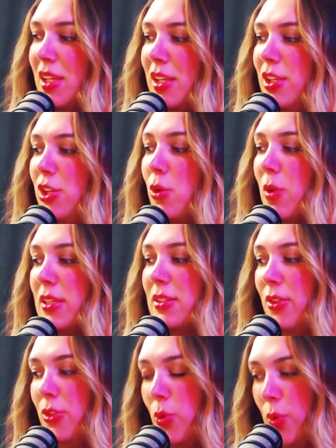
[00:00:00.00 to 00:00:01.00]
U S
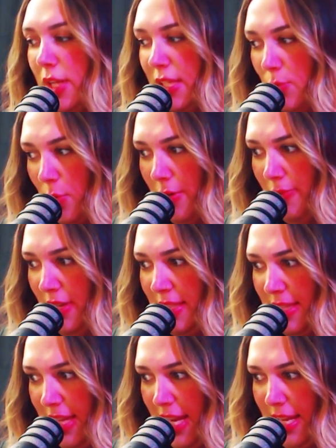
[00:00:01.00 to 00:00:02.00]
authorities were
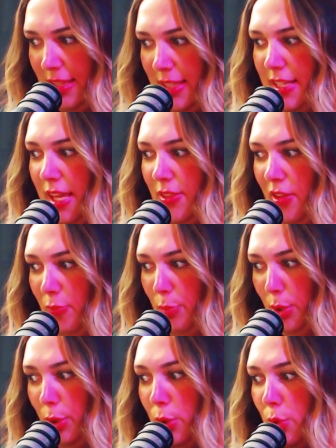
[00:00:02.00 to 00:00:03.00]
investigating the death of
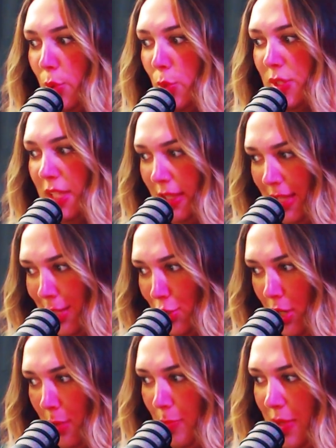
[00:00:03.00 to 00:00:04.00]
blues
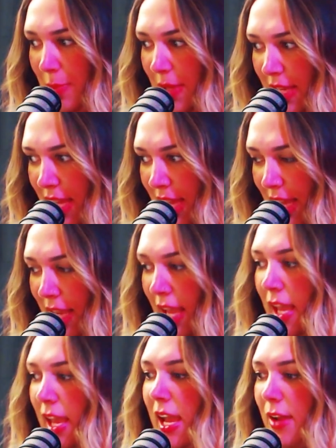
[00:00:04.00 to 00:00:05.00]
legend B B King
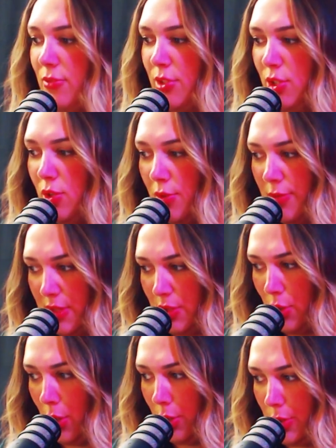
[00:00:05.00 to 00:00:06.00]
after two of his
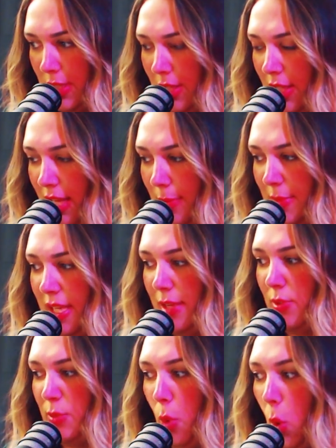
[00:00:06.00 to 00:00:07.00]
daughters claimed he
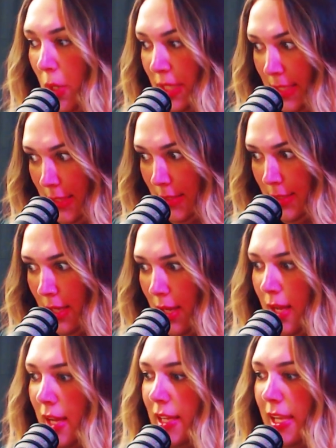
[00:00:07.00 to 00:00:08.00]
was poisoned.
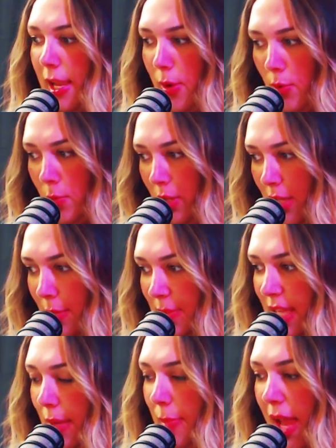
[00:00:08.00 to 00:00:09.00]
Karen Williams
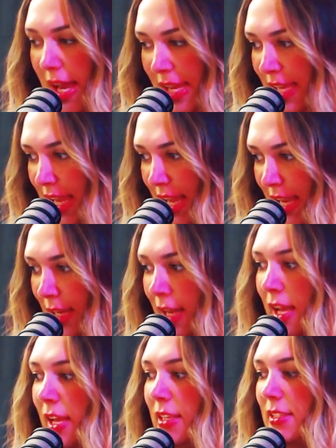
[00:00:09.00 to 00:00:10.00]
and Patty King
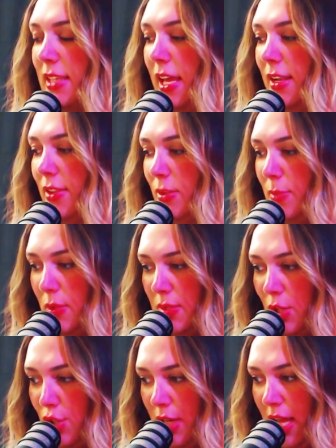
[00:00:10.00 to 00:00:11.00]
said the
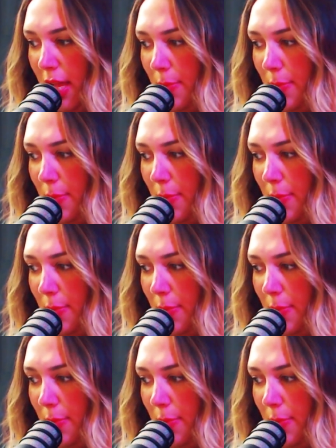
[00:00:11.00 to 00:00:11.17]
musician had